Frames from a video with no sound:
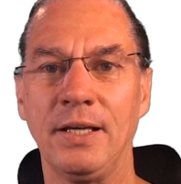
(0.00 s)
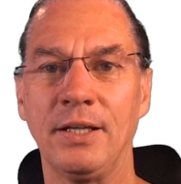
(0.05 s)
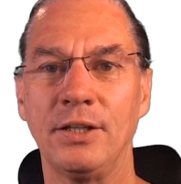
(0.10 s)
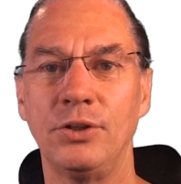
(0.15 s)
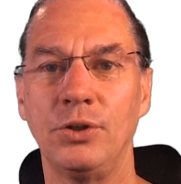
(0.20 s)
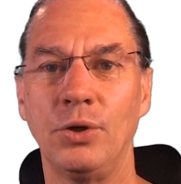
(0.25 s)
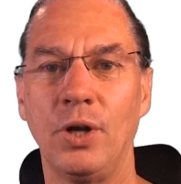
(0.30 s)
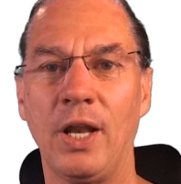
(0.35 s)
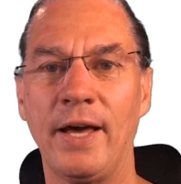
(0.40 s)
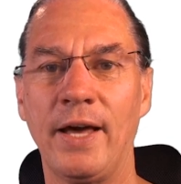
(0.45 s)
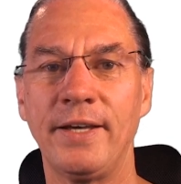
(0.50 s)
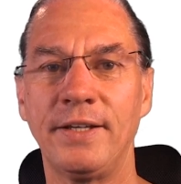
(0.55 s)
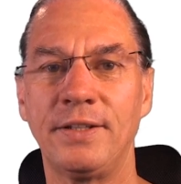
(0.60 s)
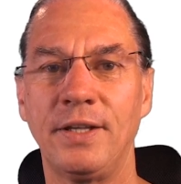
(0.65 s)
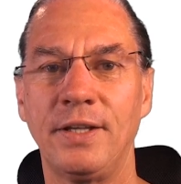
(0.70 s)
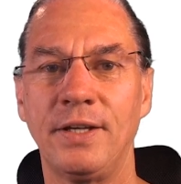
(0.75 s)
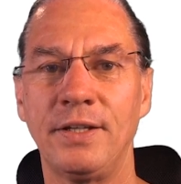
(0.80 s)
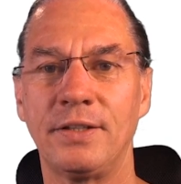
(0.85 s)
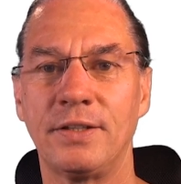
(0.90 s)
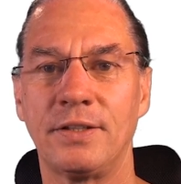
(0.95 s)
You
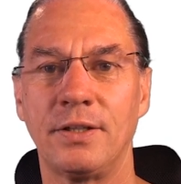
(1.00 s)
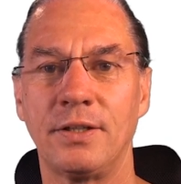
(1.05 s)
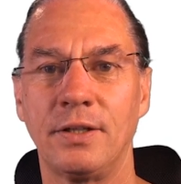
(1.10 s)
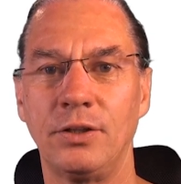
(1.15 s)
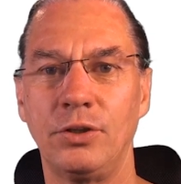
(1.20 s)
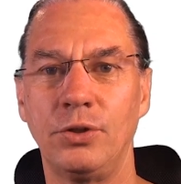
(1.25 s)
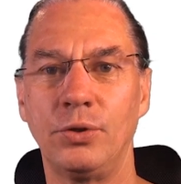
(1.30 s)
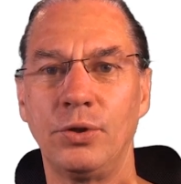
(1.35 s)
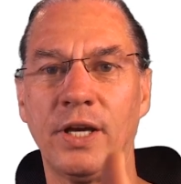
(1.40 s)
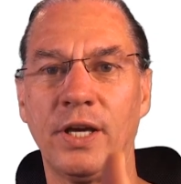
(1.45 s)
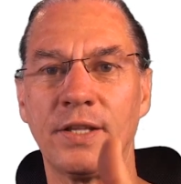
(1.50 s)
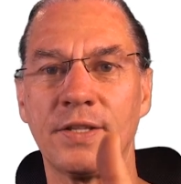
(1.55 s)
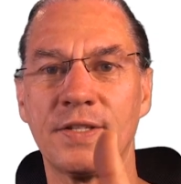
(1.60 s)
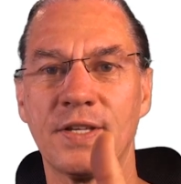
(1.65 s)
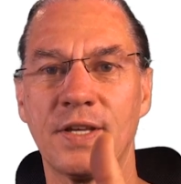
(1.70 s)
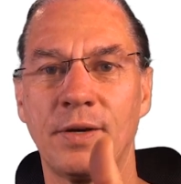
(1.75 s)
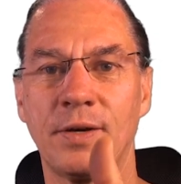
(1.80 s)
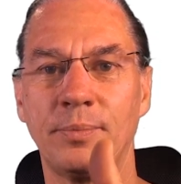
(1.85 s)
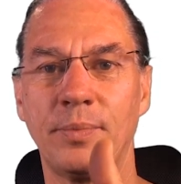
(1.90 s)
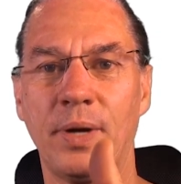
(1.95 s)
liked it, you can
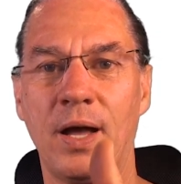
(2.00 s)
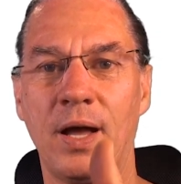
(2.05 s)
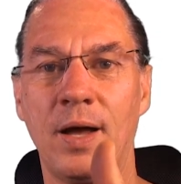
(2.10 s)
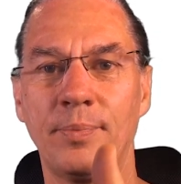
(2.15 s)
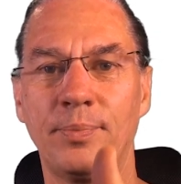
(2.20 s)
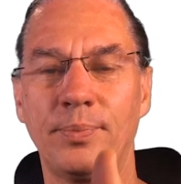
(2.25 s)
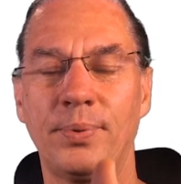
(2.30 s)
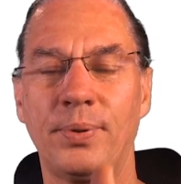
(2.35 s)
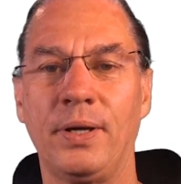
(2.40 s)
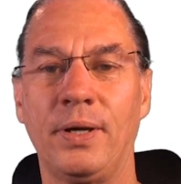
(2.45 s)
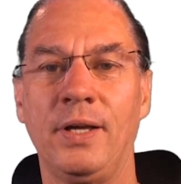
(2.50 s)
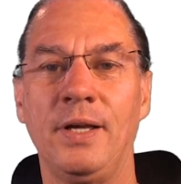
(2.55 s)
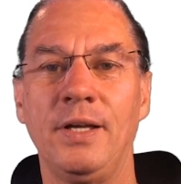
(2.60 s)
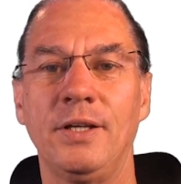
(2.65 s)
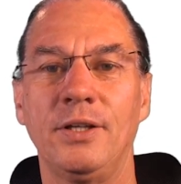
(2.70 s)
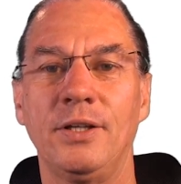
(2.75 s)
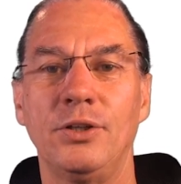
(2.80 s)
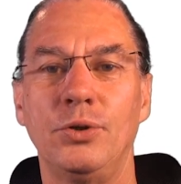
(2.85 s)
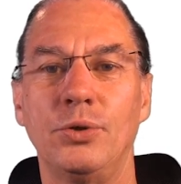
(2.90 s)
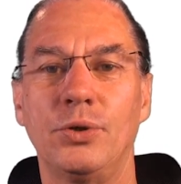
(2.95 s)
sum up,
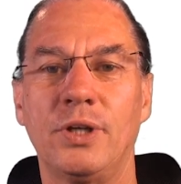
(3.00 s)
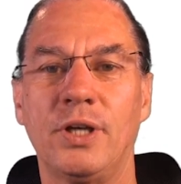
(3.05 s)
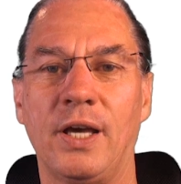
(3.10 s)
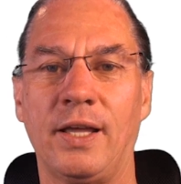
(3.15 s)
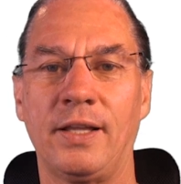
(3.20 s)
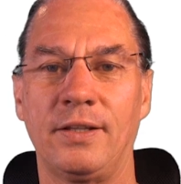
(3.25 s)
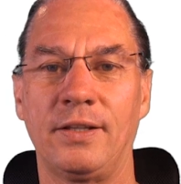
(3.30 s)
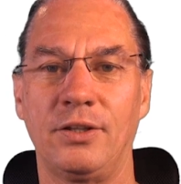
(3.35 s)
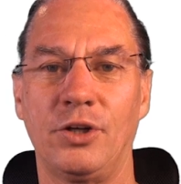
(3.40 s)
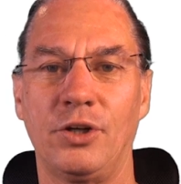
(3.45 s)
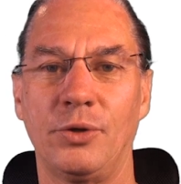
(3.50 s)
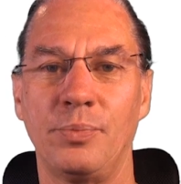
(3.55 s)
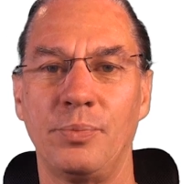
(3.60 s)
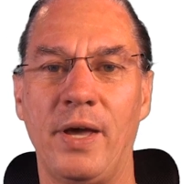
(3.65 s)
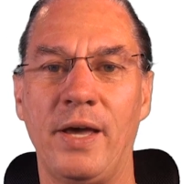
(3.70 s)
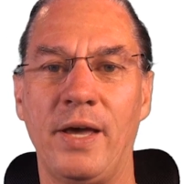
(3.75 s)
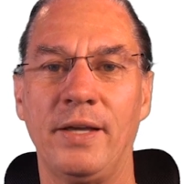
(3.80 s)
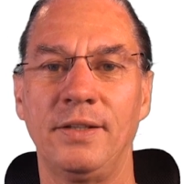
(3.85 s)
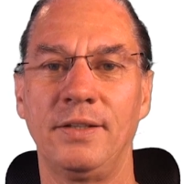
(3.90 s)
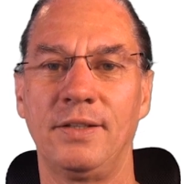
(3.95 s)
you can
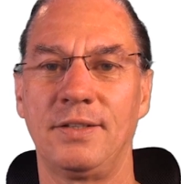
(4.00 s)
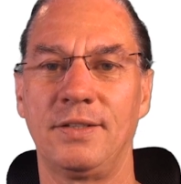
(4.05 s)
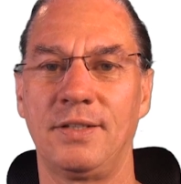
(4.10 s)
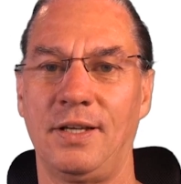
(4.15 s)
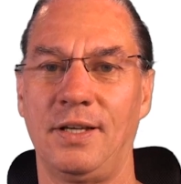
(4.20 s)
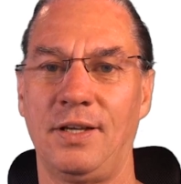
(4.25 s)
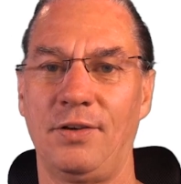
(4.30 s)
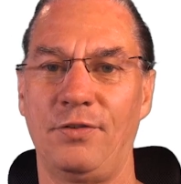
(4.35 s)
comment.